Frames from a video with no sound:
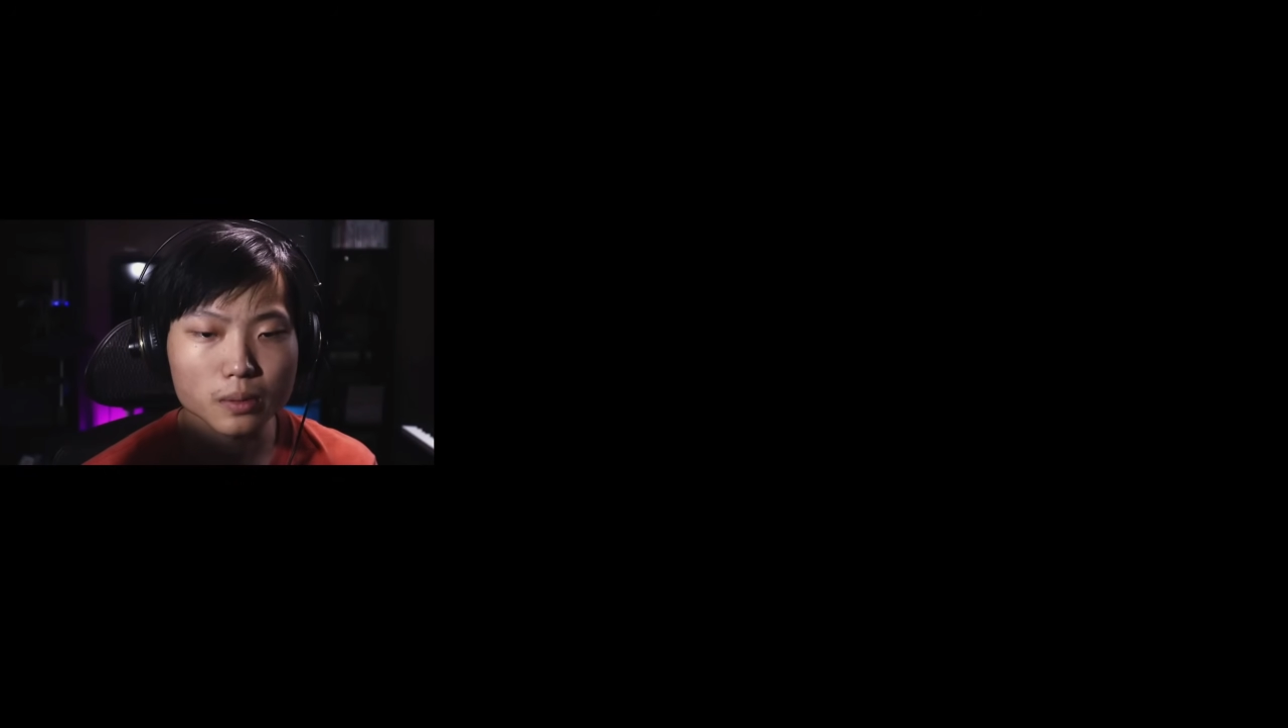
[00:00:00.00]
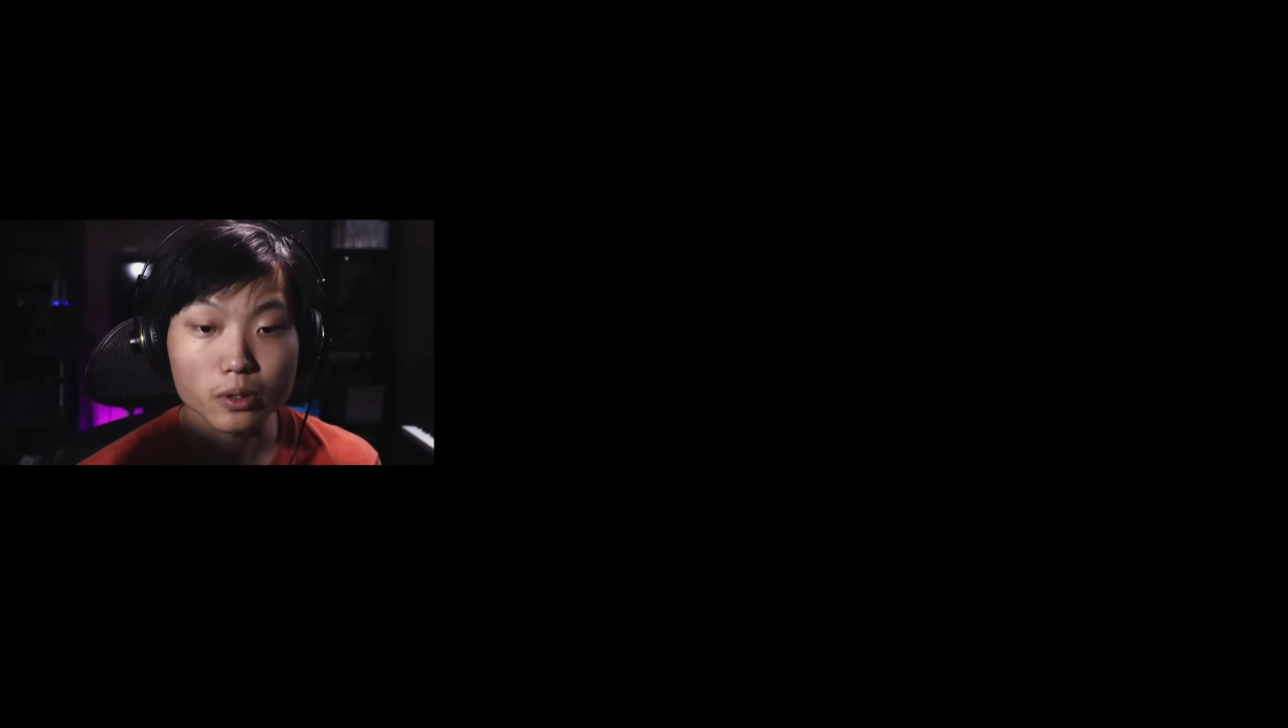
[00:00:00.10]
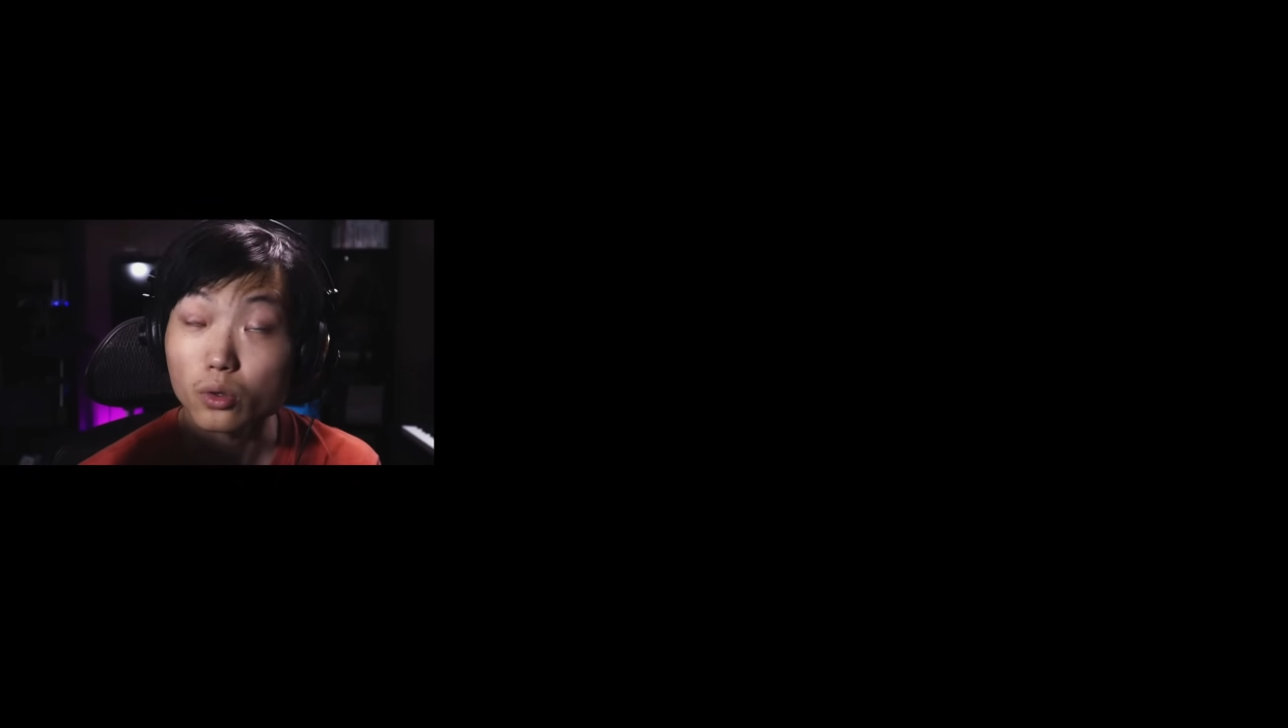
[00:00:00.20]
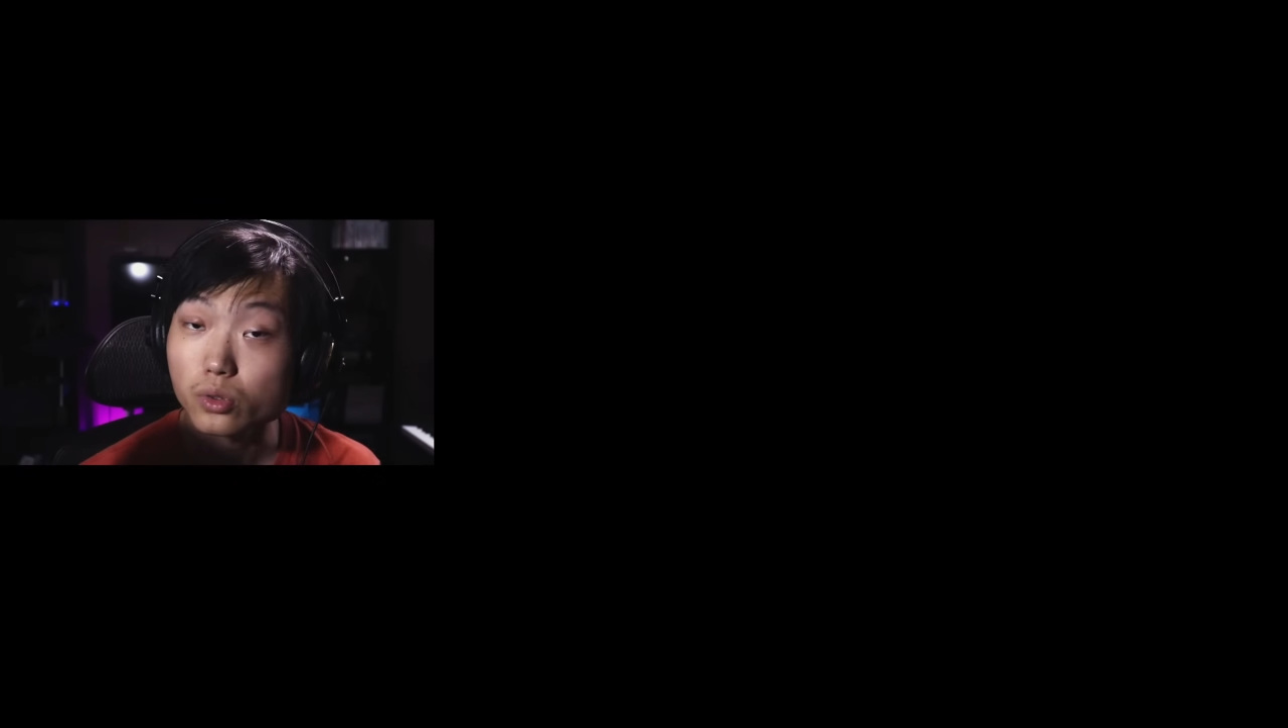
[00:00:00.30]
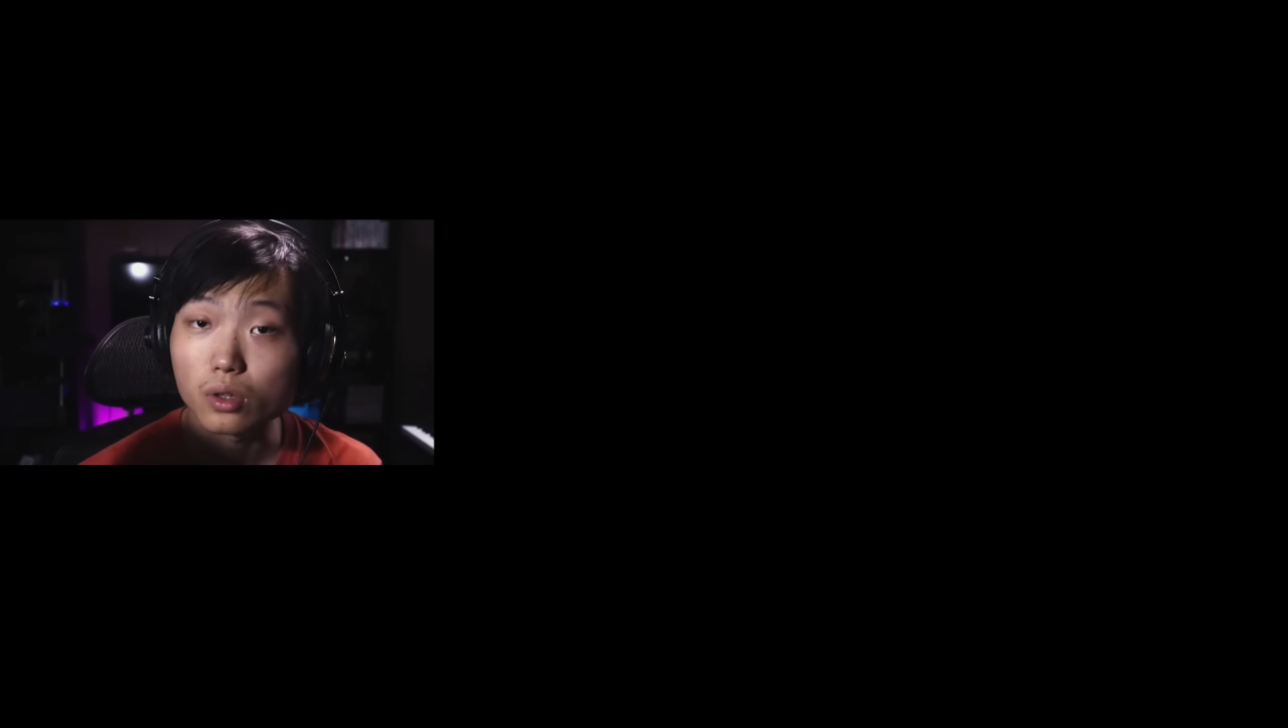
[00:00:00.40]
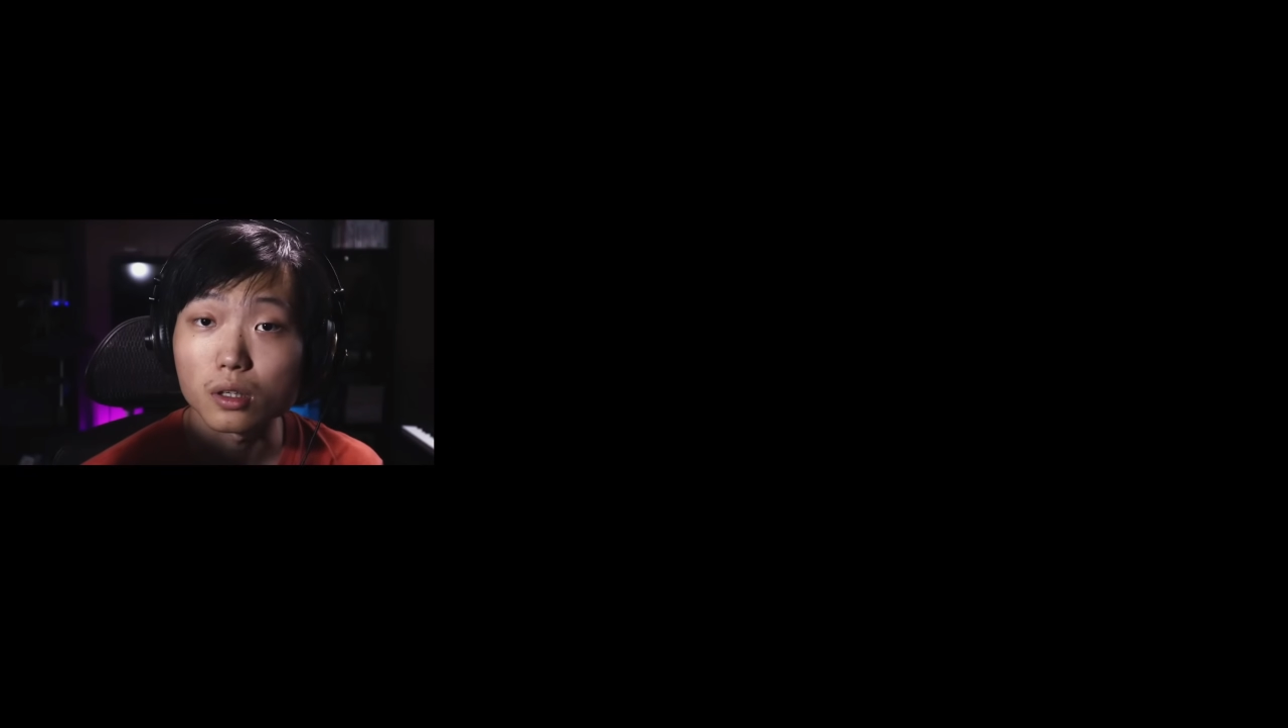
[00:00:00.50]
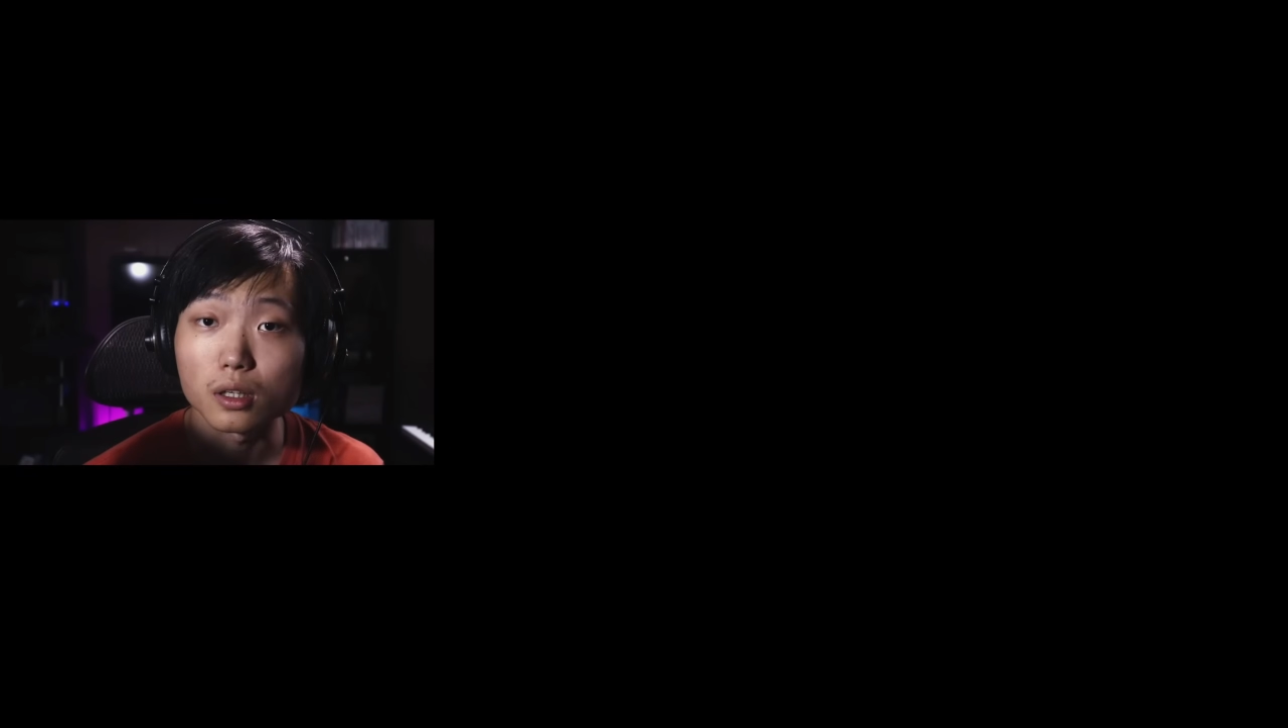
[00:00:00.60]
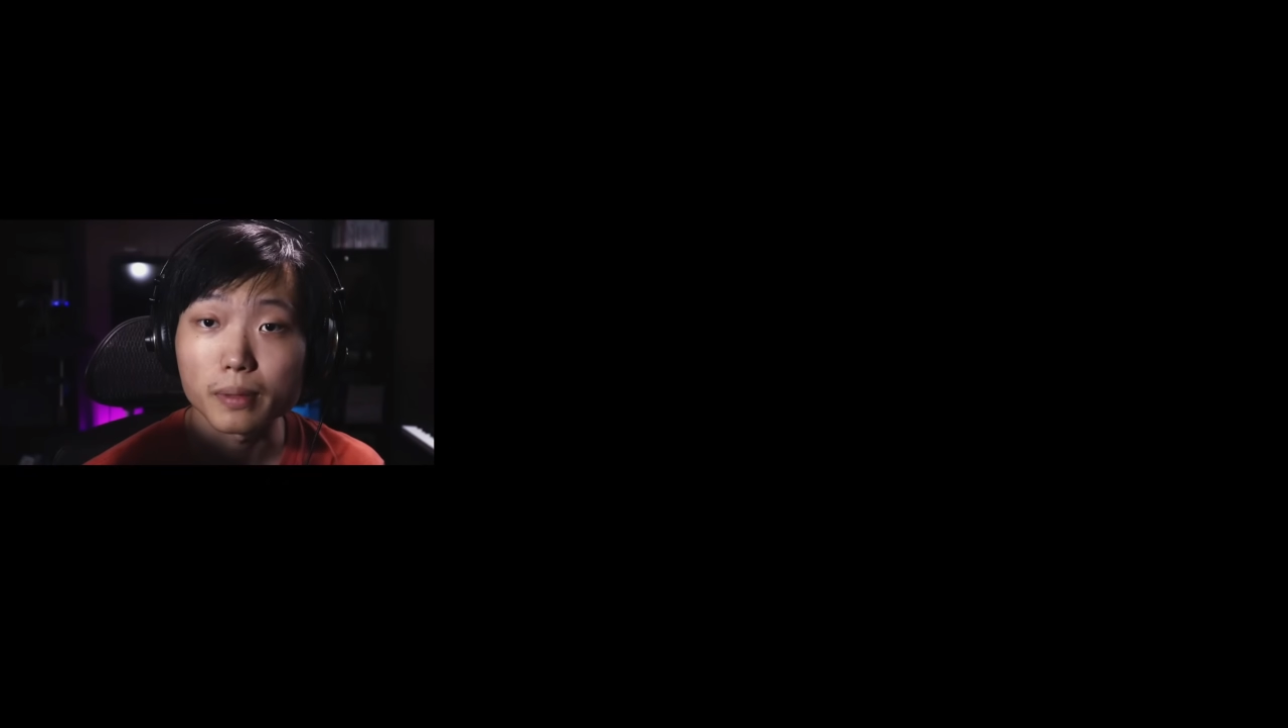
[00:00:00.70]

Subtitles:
but also the